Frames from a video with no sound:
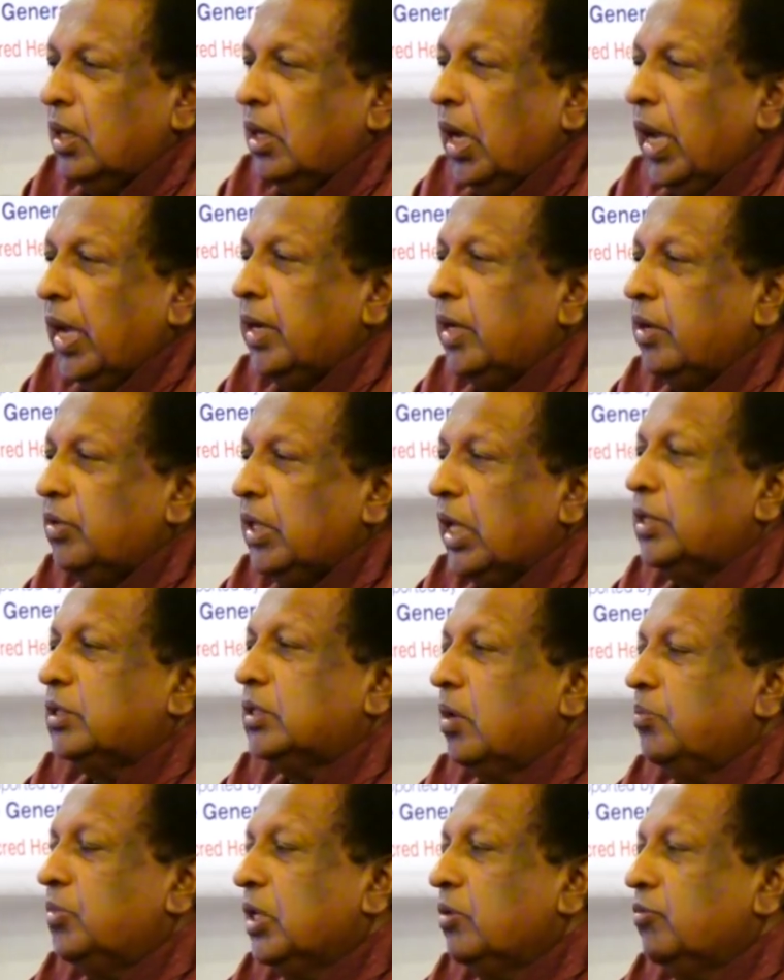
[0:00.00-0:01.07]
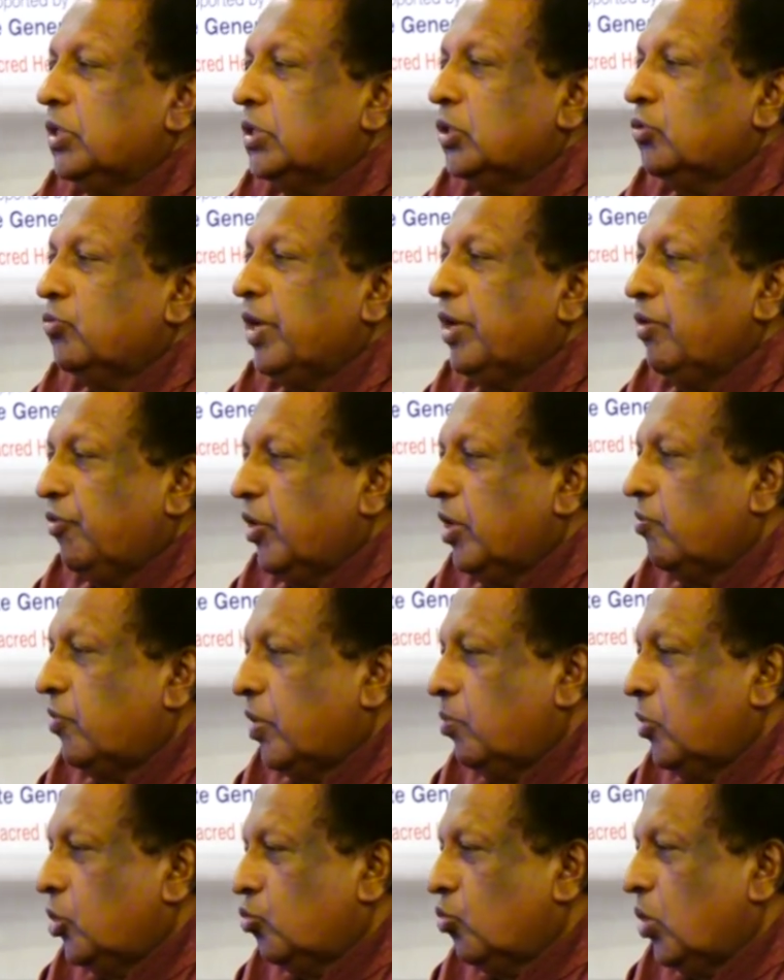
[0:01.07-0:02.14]
And that's something which is very
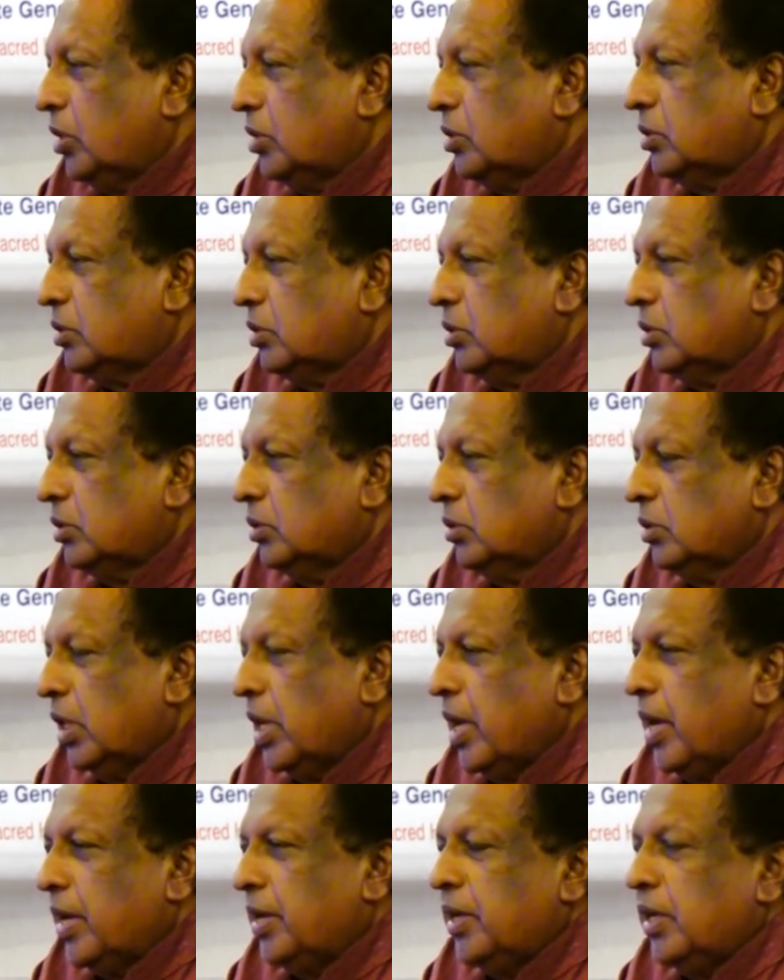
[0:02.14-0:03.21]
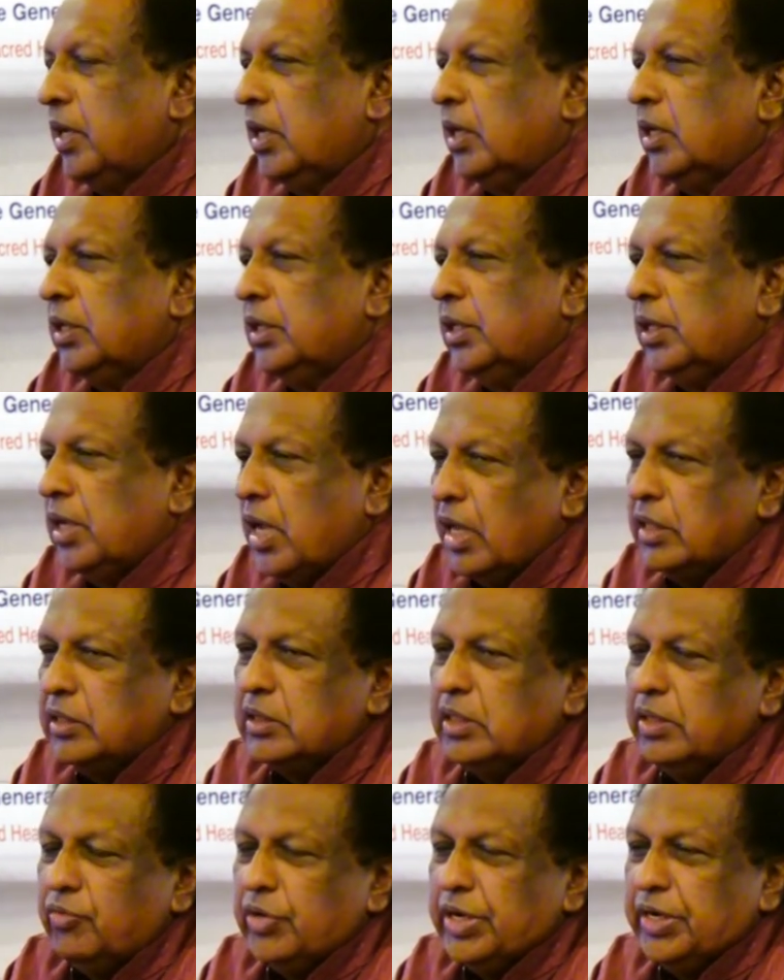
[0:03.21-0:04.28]
favorable to us. And he has
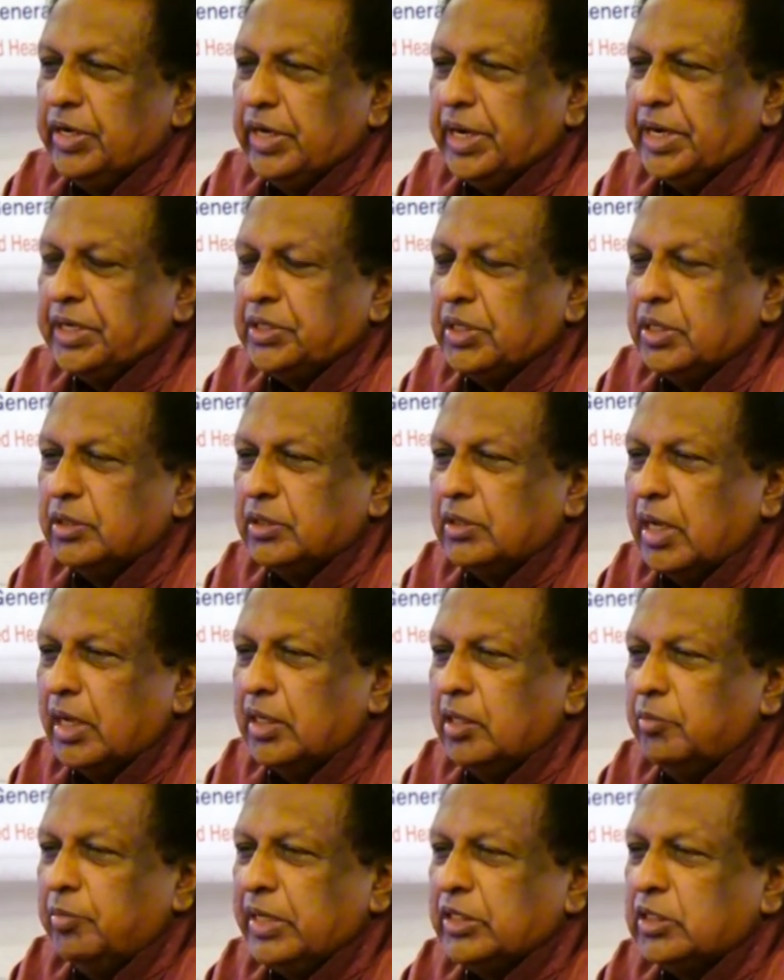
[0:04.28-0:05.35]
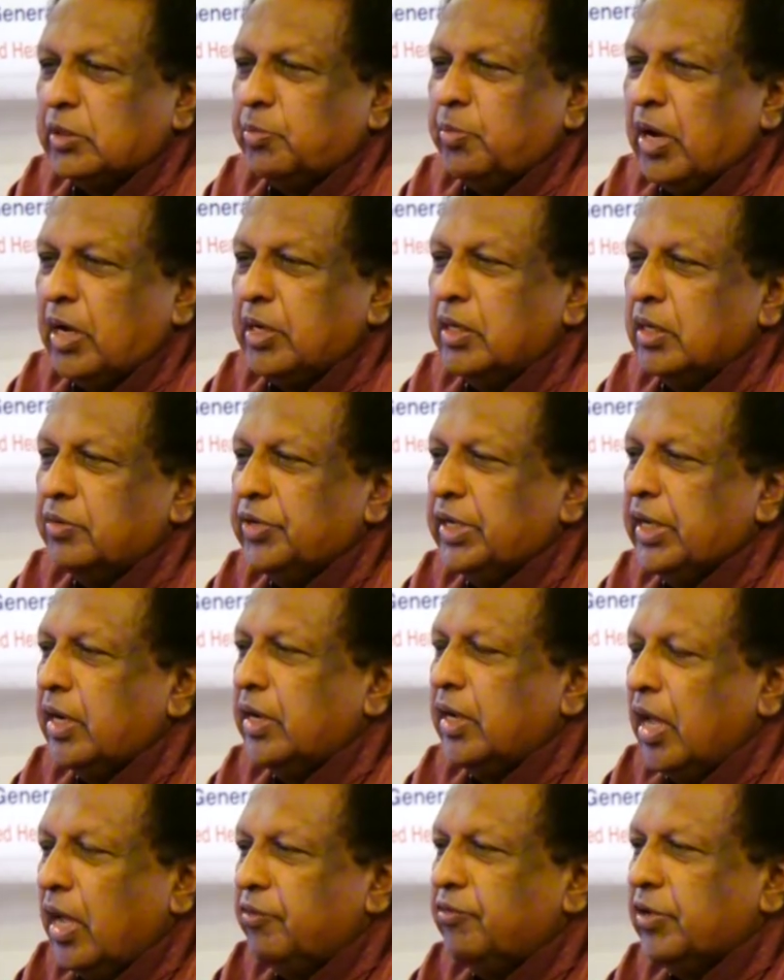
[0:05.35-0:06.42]
given indications that the best partner we can
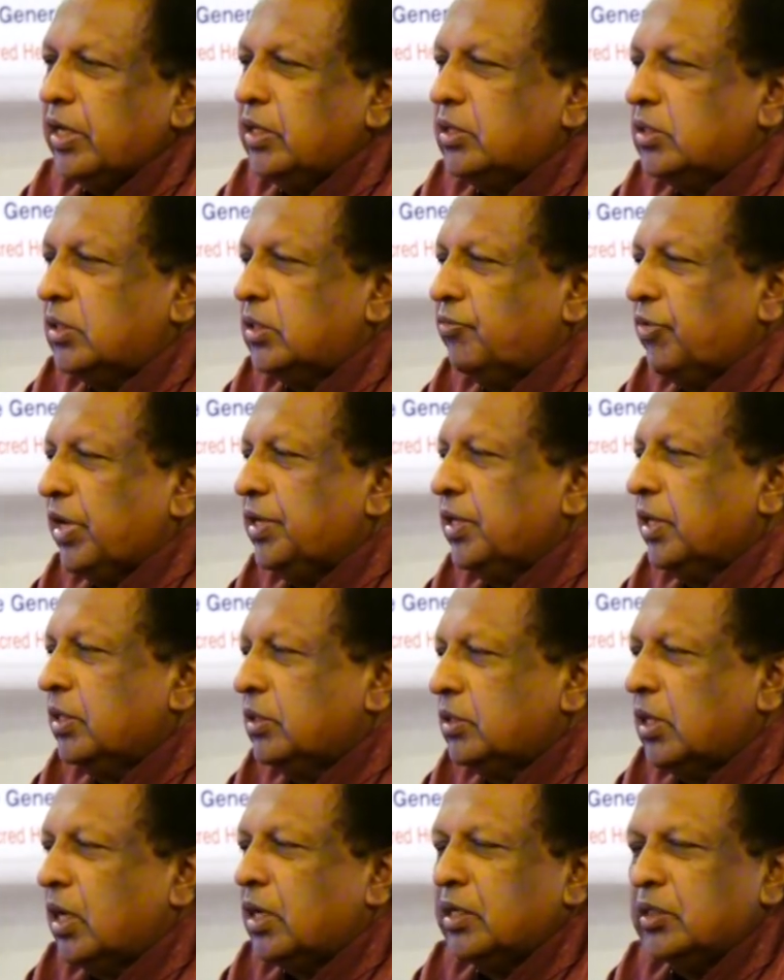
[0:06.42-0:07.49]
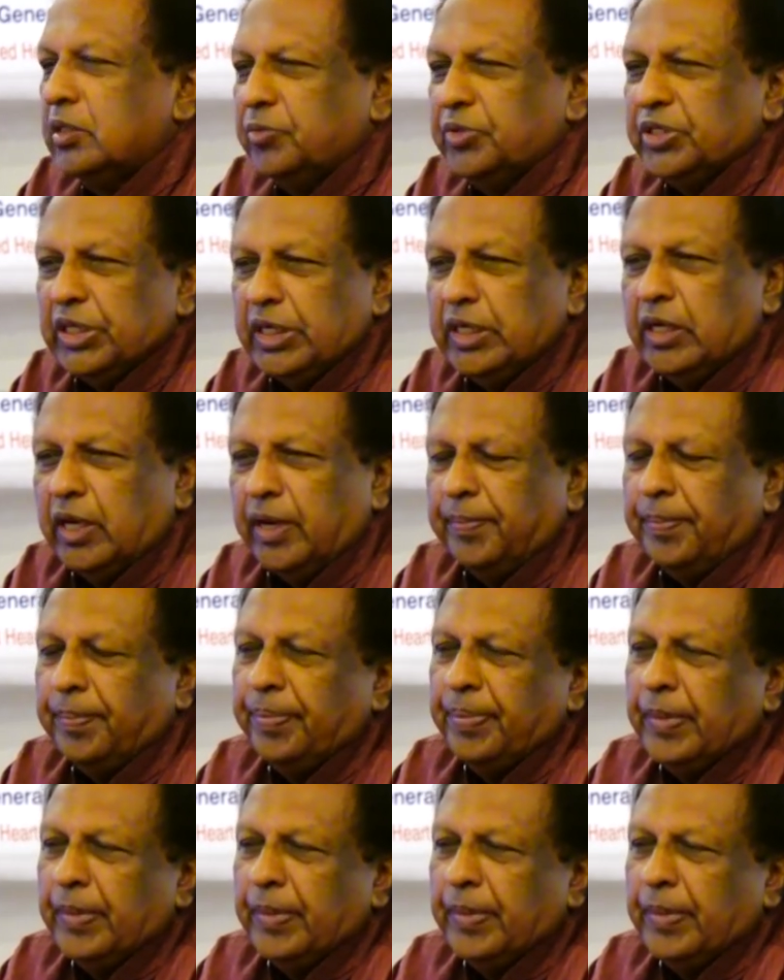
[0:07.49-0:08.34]
have against fight against terrorism is India.